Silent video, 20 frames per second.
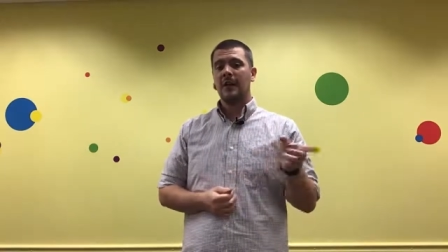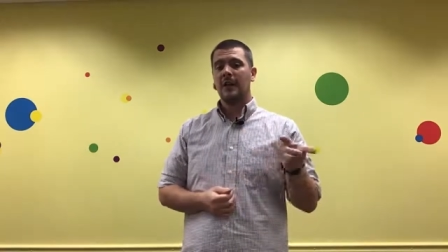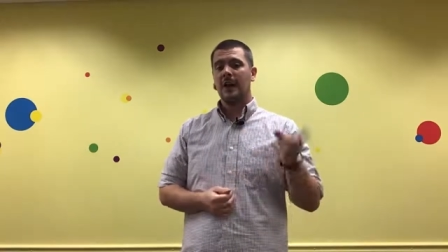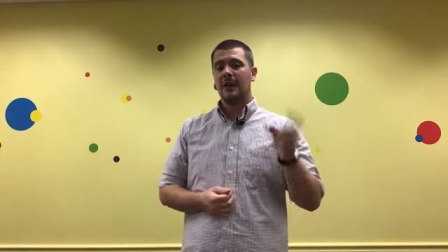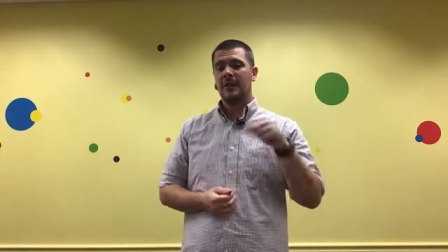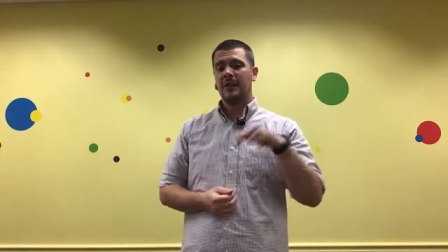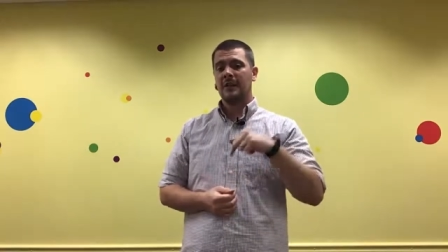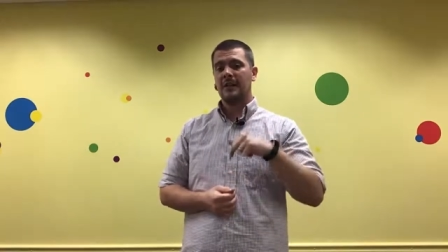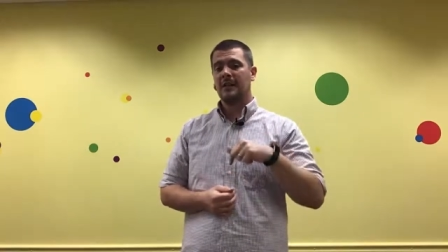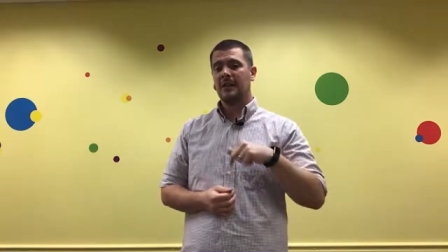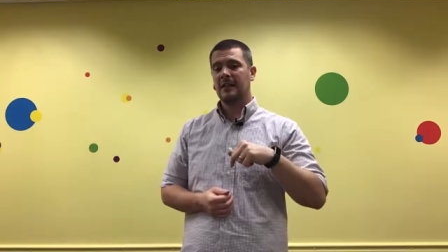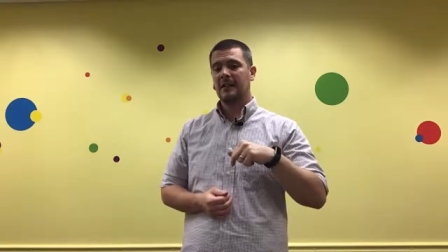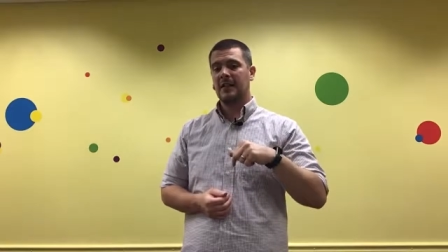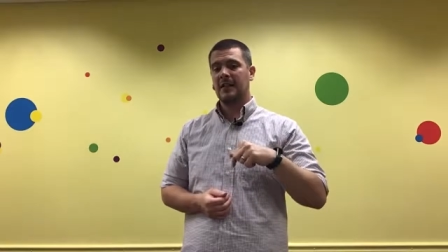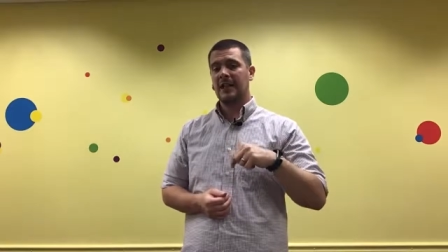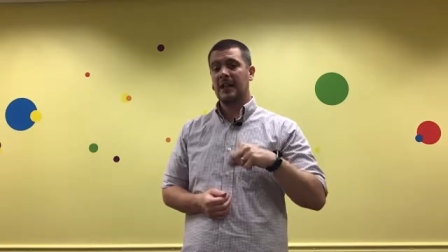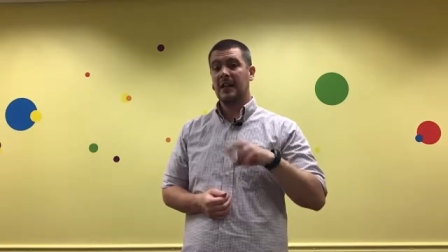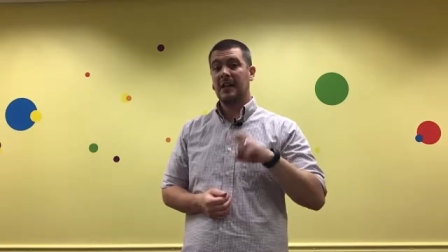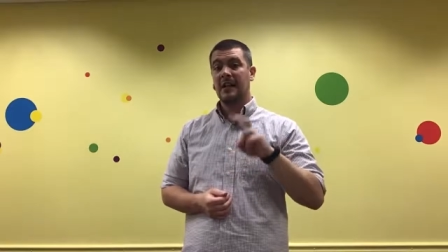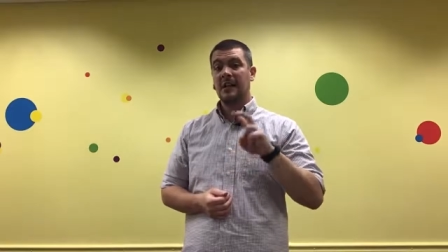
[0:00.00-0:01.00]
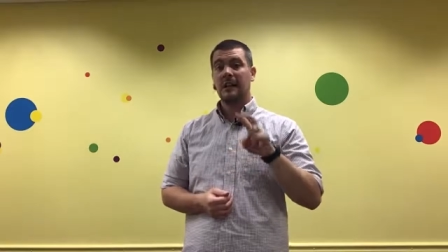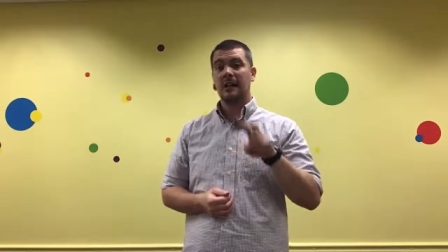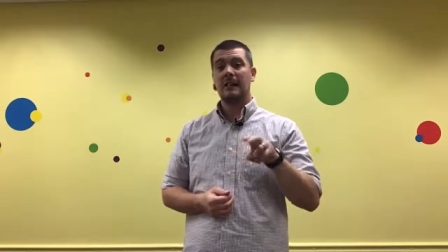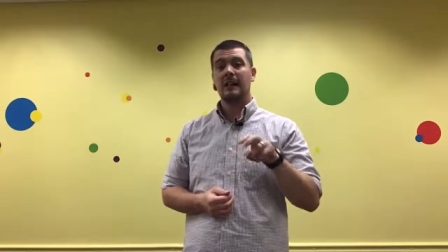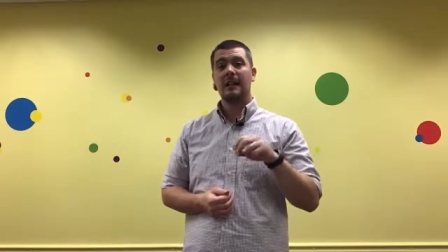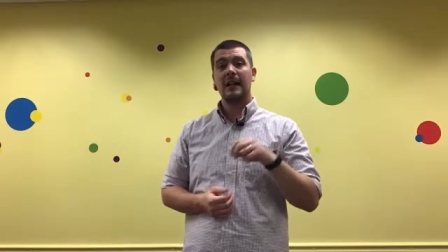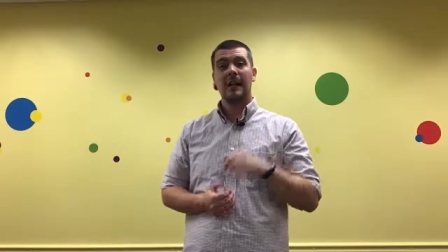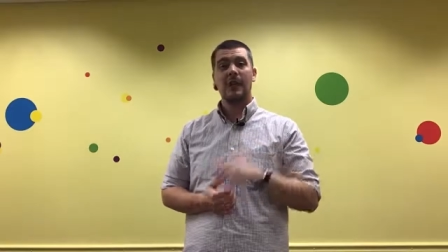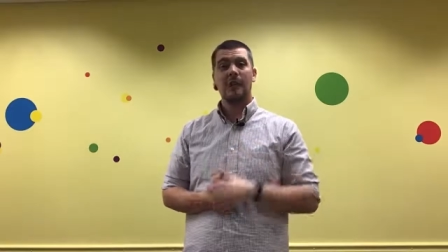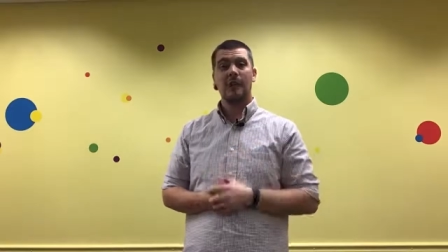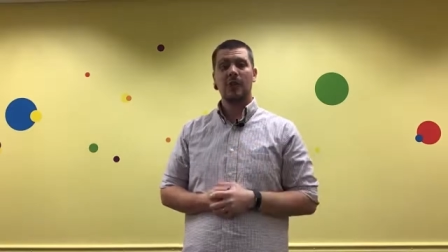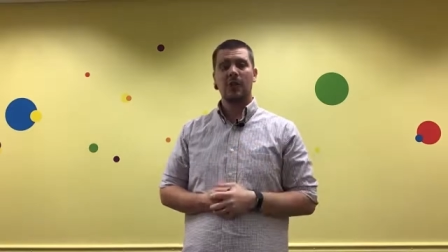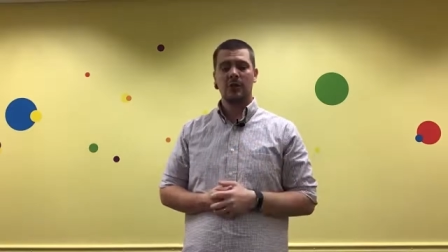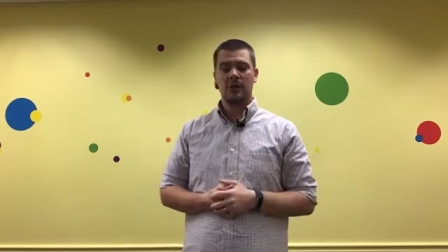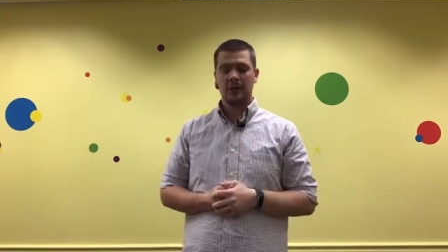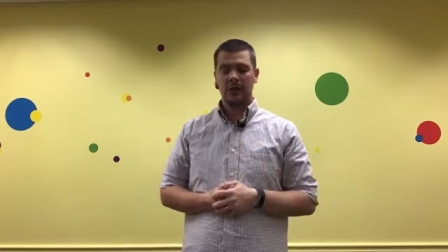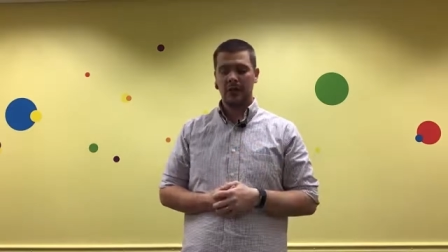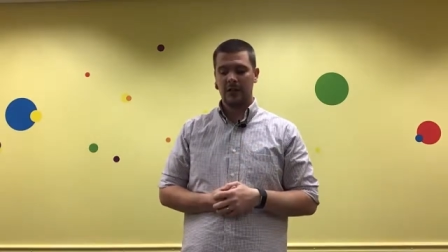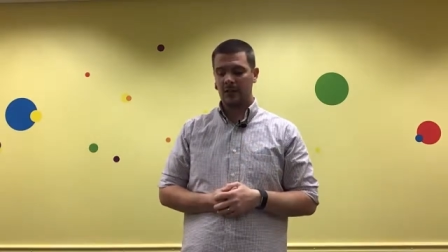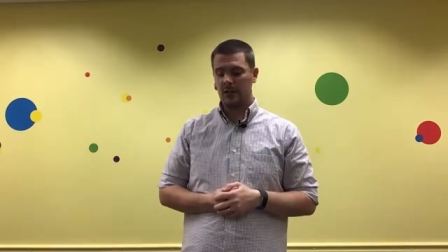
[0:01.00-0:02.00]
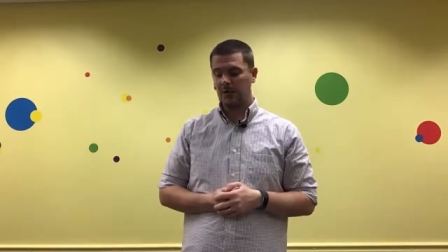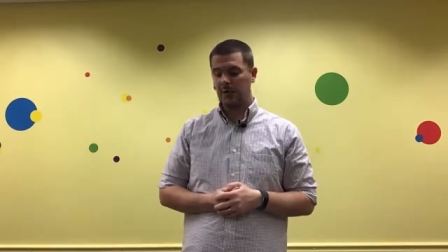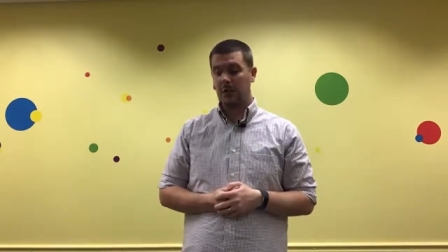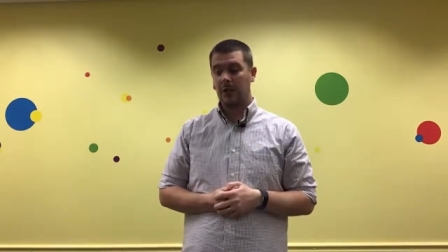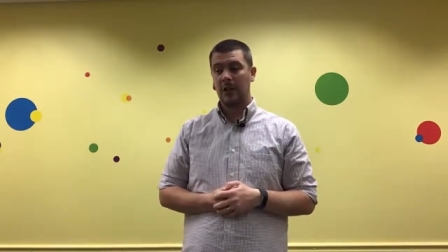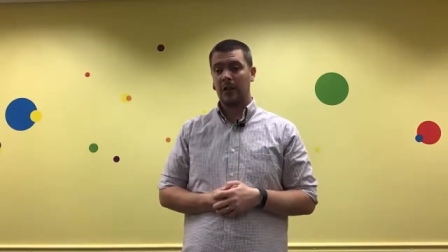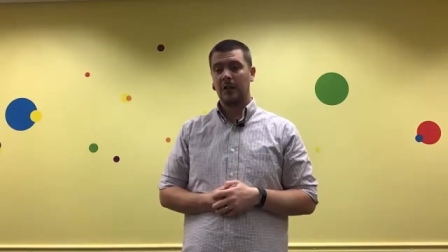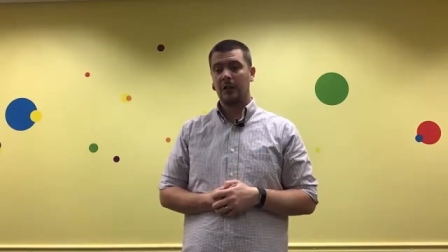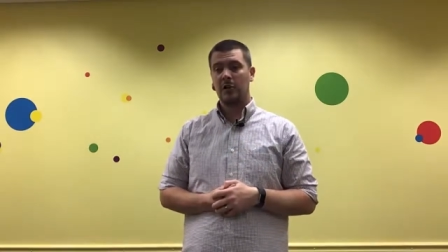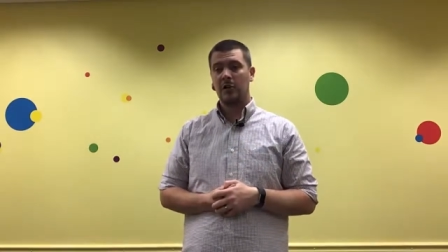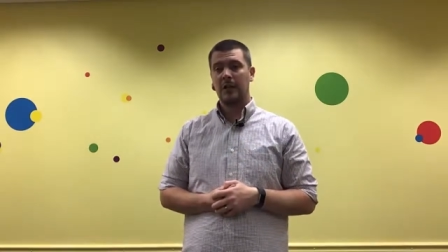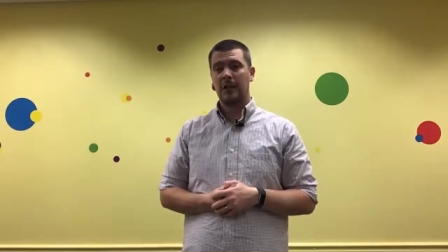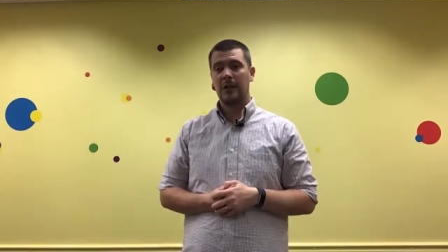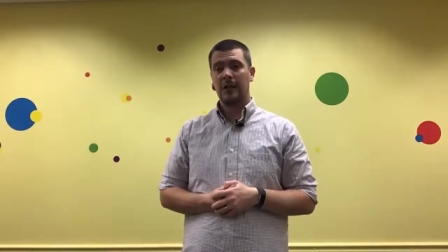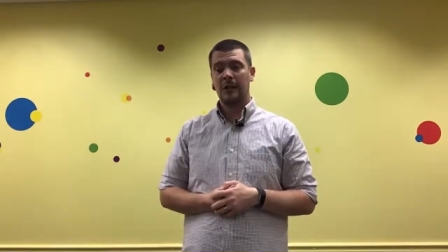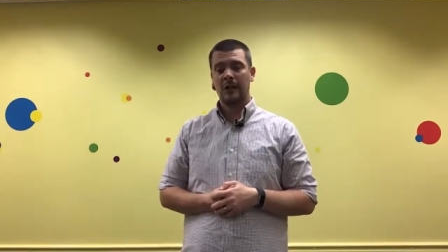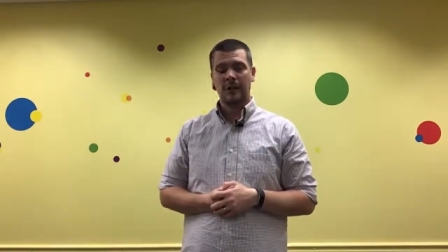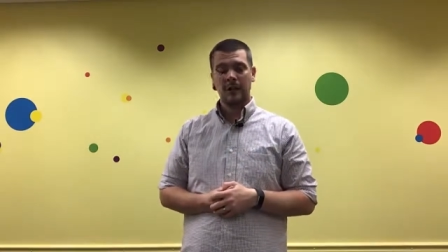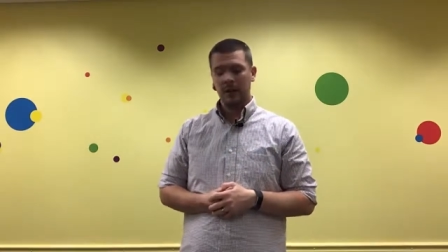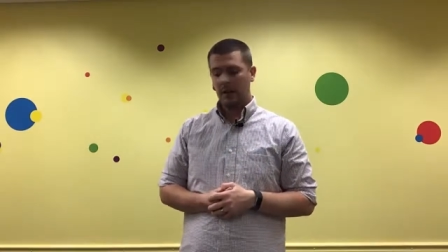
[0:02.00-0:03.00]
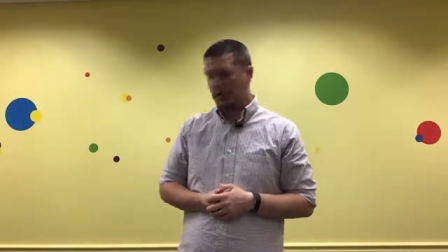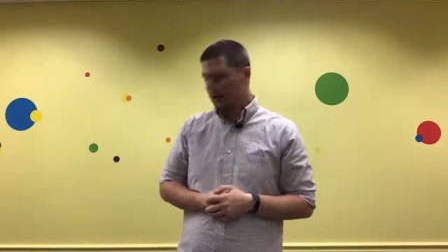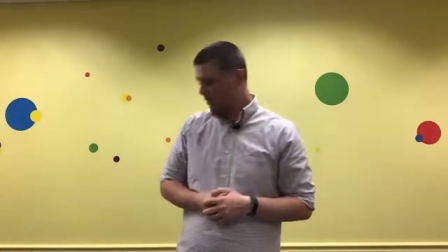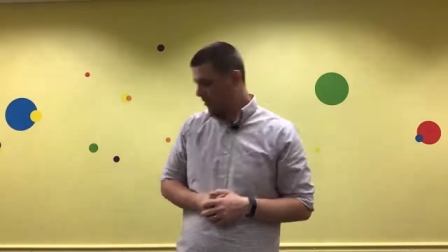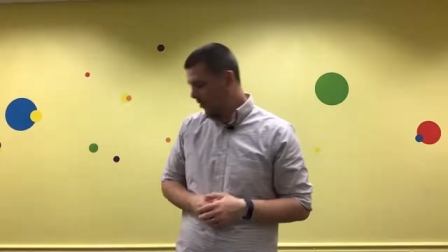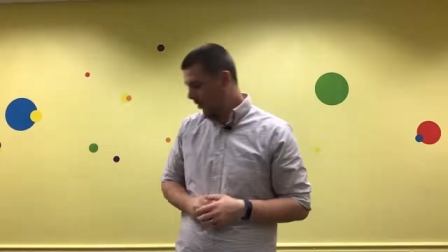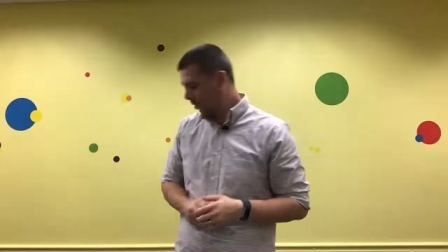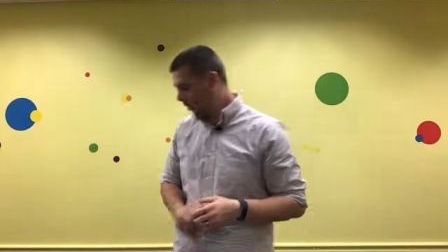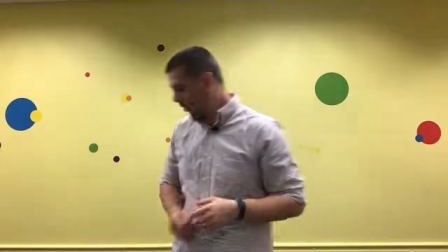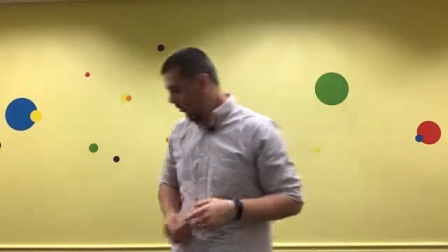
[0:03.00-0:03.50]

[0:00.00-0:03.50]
and this is the second version that, that she did. So,